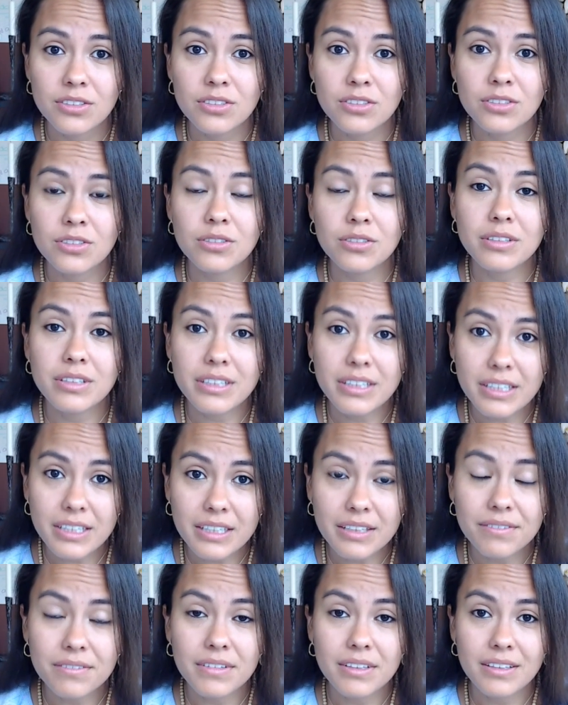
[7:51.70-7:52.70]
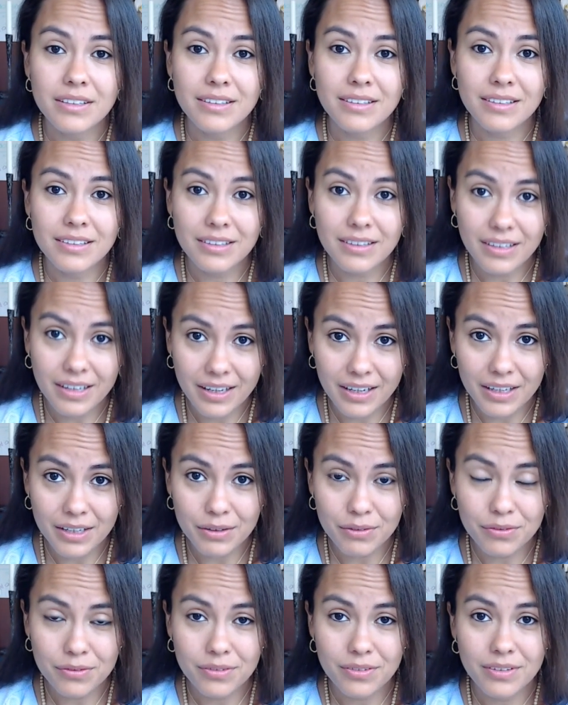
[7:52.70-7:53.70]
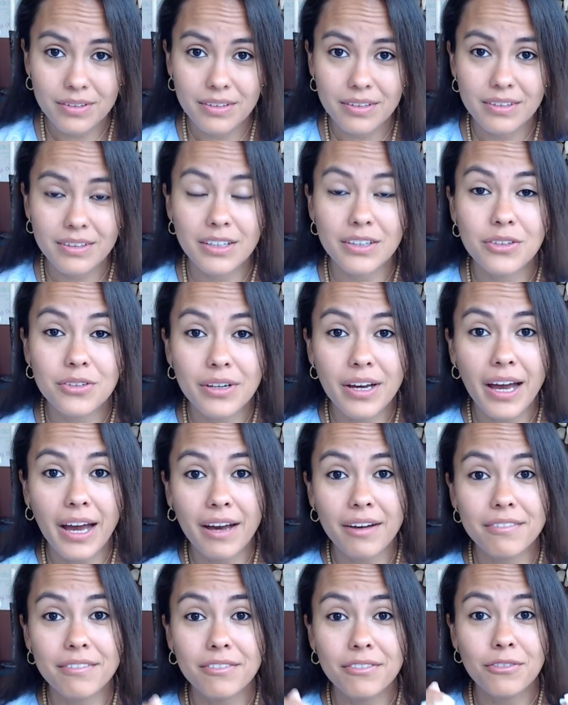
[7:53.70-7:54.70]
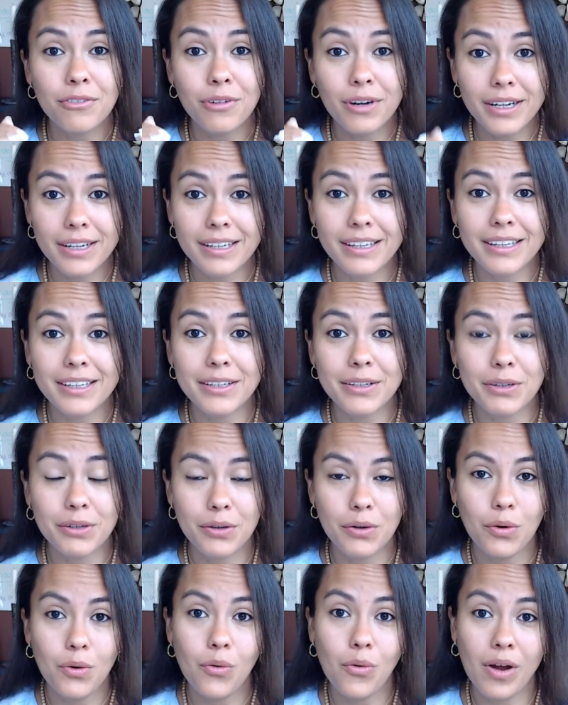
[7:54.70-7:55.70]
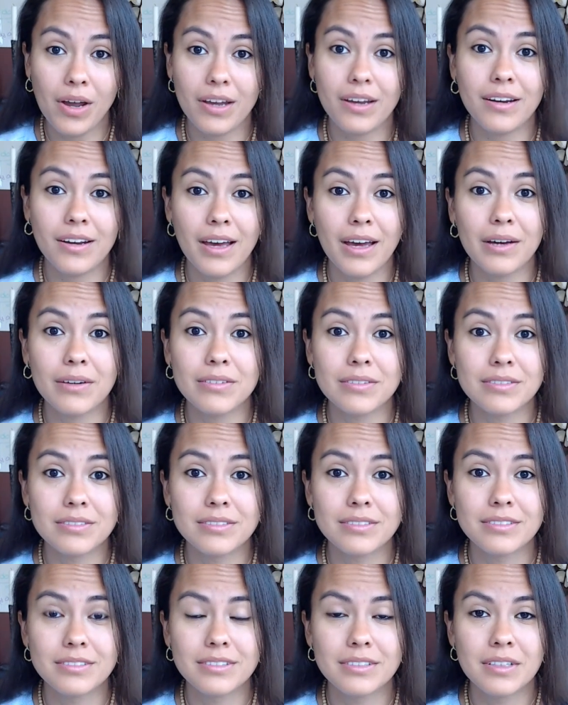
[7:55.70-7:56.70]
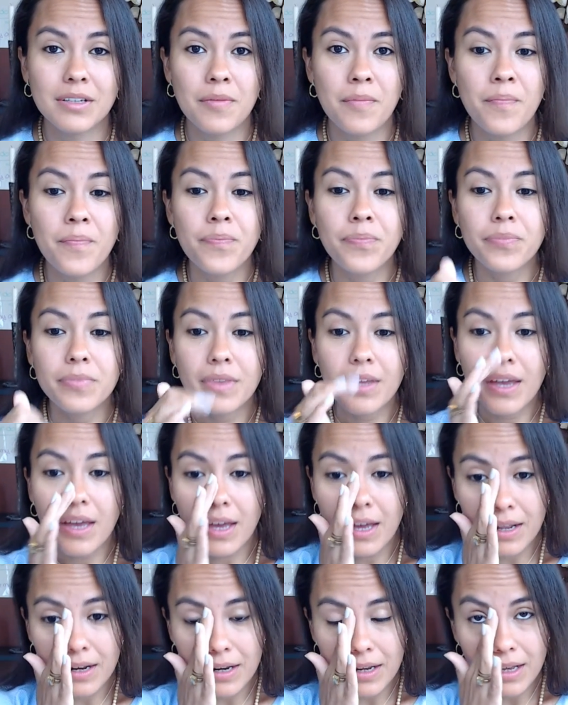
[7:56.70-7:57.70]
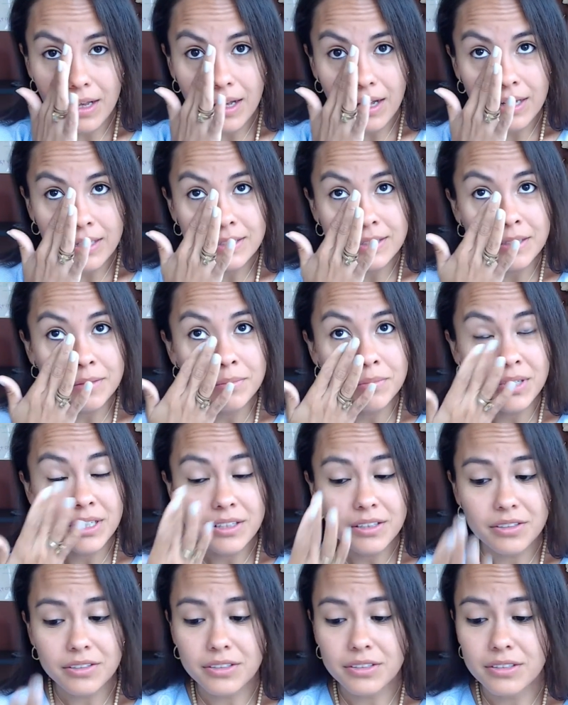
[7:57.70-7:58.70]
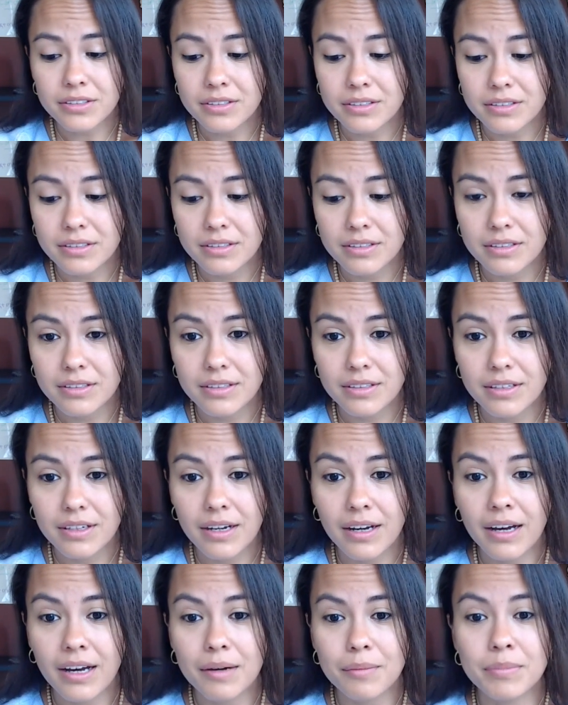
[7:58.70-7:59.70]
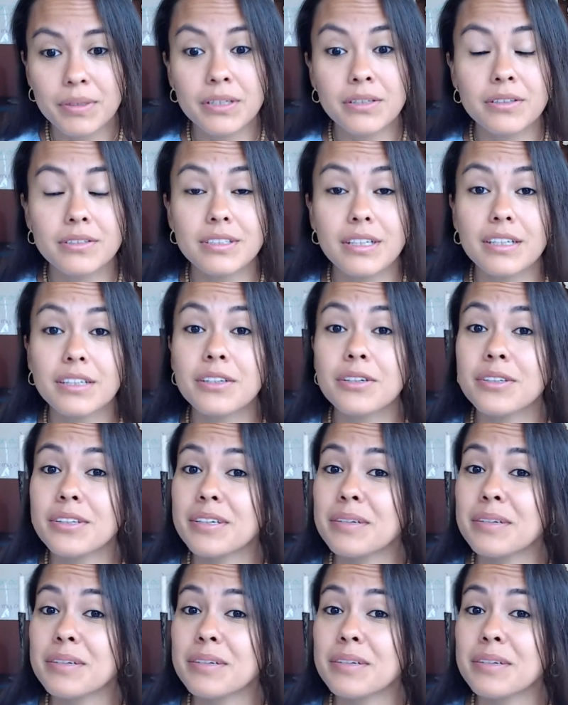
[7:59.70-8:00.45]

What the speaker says: to live the life that you have right here, right now. And as a mother, because I know that